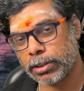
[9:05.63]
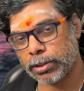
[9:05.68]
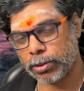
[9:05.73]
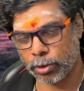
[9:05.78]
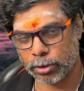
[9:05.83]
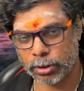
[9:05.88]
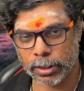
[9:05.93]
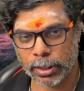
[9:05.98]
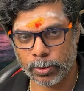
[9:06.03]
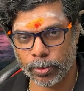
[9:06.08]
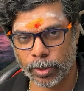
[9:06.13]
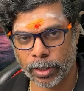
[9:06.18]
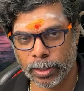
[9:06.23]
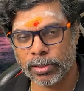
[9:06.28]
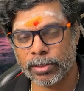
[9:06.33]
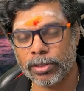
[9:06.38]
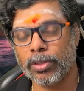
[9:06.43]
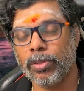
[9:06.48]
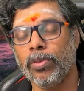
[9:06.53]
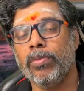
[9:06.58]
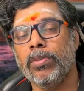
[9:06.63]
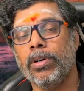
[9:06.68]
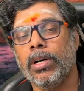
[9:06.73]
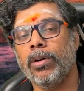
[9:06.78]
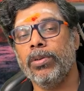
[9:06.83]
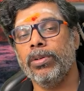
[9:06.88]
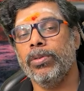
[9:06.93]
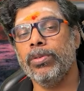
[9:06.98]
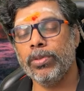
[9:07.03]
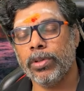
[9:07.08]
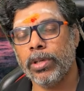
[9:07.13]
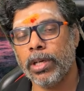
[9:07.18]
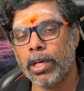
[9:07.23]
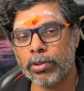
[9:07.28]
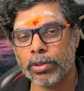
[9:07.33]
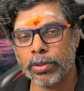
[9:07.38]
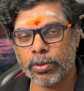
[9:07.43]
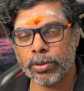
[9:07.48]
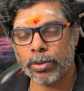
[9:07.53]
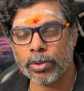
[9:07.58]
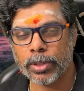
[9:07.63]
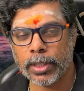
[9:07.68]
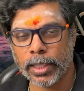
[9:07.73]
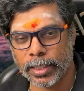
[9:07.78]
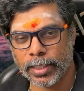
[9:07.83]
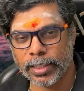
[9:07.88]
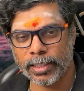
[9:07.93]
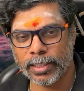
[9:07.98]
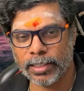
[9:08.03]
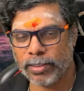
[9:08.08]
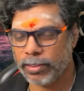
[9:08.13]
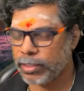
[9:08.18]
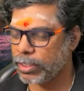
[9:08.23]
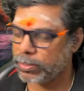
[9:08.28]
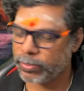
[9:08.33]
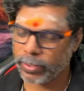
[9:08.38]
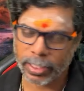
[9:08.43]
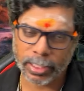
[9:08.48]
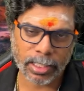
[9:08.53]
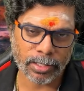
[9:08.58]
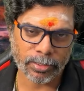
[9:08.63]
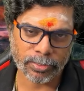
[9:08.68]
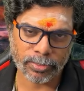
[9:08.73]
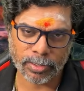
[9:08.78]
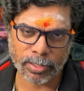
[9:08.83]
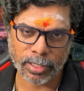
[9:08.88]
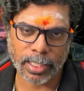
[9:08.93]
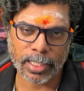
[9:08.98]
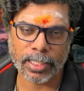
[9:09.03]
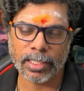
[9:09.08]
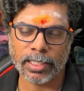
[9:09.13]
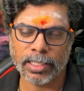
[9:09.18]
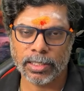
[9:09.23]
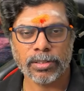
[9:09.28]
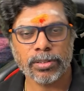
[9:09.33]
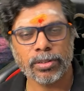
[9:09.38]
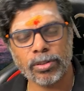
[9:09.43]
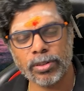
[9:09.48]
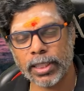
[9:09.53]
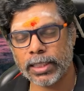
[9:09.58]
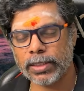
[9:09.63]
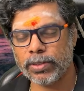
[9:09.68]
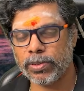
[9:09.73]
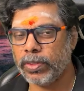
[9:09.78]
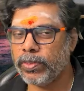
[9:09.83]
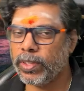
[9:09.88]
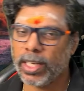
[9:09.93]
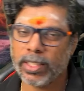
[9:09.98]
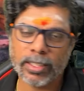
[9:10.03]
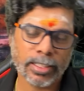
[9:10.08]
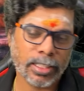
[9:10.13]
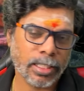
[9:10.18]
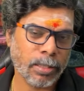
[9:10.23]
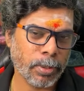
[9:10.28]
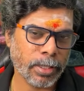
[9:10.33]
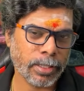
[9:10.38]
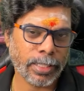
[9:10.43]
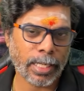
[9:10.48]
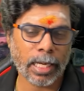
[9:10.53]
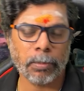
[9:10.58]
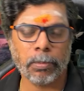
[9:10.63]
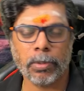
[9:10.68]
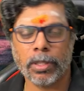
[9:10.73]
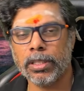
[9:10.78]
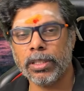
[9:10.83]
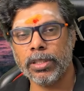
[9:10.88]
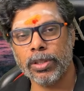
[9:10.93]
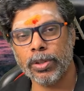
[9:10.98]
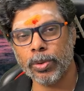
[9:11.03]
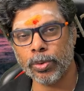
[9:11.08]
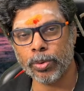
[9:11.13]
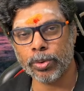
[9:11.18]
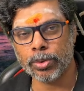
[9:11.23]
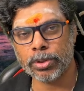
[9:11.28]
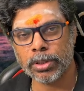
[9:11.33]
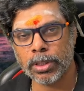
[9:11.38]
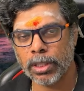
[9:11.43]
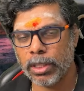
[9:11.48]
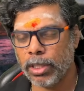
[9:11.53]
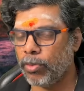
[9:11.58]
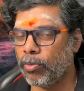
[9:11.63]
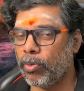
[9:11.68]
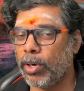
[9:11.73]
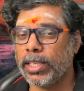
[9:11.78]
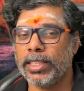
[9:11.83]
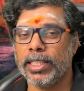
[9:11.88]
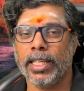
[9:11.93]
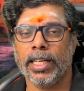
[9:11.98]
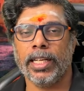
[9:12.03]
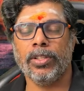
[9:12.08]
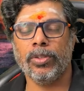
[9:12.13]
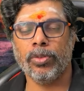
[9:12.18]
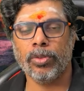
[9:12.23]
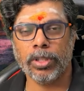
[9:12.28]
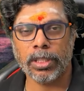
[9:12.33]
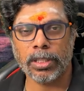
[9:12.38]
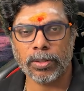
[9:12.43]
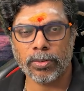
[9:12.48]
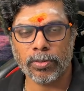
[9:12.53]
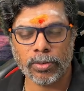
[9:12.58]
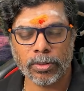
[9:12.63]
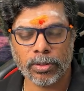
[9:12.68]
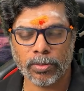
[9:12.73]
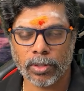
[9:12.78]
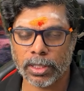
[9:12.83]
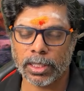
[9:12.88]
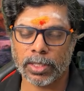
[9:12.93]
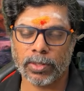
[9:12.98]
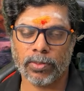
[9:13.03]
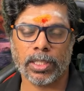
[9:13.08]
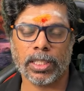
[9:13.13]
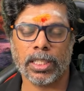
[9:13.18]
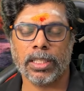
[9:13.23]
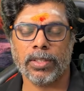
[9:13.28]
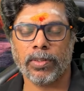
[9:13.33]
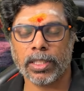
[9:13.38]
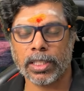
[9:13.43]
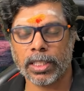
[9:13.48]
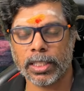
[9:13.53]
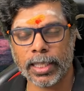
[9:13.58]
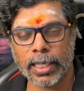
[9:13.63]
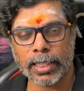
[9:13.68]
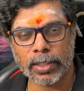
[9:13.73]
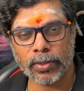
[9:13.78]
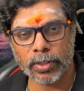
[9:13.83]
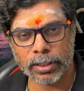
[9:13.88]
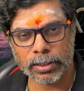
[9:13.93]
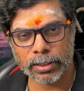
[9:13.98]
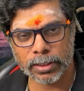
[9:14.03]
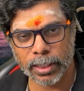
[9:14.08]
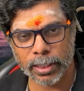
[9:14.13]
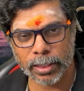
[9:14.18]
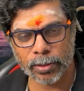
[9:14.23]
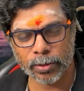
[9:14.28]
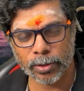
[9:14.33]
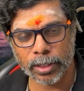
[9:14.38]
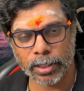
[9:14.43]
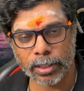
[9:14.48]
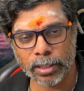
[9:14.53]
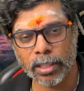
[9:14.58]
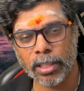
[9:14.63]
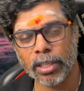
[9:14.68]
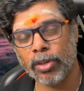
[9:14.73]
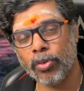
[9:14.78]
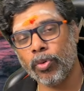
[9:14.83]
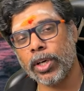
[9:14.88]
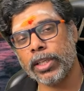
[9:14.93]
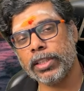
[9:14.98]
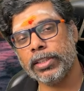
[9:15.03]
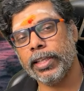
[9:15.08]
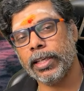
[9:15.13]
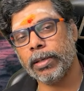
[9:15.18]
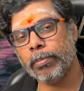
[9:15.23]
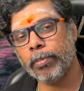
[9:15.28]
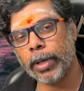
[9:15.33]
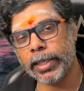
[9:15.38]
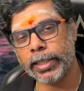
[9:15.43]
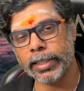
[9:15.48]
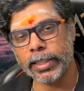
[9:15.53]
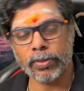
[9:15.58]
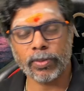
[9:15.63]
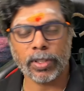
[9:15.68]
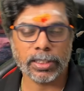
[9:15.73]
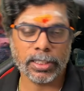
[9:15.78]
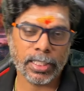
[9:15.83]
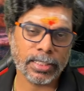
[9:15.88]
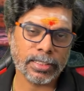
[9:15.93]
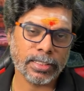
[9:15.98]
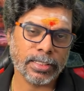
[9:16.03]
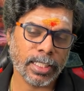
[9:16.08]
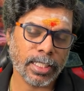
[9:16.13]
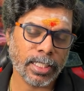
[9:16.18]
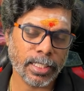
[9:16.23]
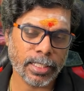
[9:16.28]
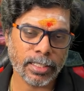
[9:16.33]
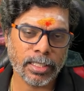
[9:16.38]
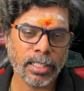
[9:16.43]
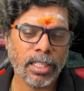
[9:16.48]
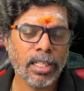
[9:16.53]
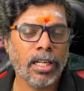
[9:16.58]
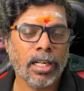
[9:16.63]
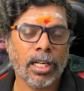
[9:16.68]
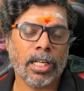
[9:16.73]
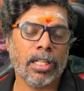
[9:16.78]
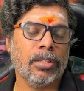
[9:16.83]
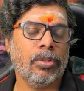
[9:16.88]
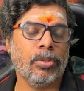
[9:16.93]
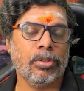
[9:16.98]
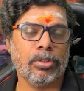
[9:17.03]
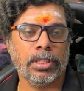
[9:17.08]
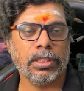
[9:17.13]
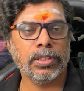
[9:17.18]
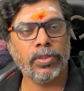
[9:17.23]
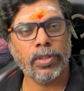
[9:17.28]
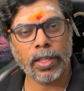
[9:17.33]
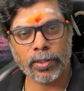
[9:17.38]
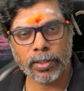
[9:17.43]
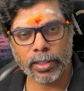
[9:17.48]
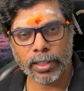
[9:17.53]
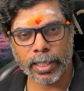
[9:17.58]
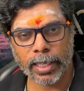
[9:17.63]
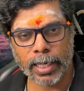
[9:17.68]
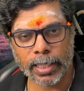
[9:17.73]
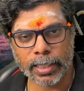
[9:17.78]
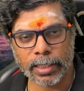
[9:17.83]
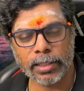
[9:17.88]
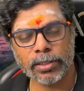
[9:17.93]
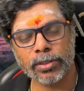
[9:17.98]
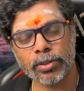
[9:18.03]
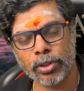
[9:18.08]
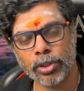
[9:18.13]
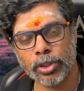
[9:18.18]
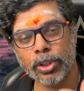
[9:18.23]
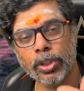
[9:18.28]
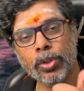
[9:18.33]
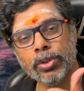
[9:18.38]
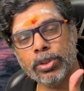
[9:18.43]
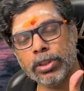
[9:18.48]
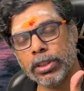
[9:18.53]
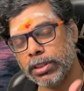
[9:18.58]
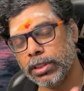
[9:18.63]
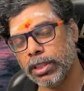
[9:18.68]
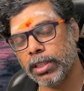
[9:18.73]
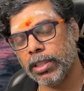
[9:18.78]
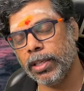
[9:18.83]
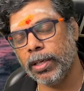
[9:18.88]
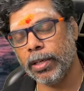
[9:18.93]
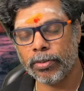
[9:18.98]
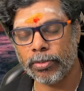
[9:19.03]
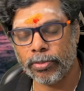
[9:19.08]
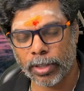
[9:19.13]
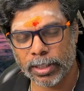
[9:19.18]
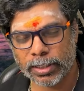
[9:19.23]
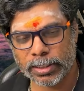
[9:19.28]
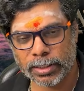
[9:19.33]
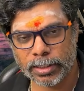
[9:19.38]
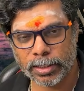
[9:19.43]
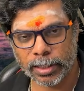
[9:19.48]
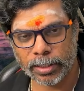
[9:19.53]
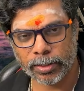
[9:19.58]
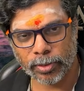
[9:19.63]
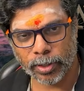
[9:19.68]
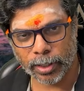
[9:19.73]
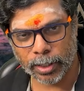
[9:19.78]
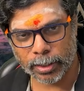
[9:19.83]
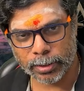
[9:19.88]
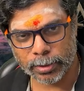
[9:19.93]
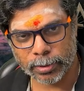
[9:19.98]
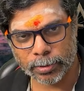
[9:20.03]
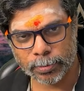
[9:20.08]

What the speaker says: knows that one. So how to do that? It's very tough, right? So that's why we have to keep a tab on the news, what they are doing, what are the activities they are doing, what they are buying, what they are selling. All those things we have to track. So news is the first thing for us.